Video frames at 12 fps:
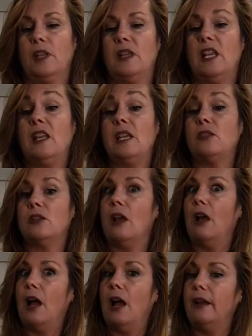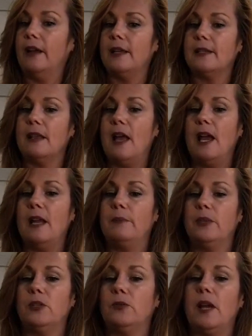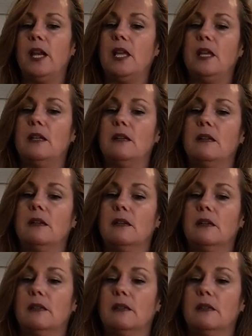then there's a nice line built right in.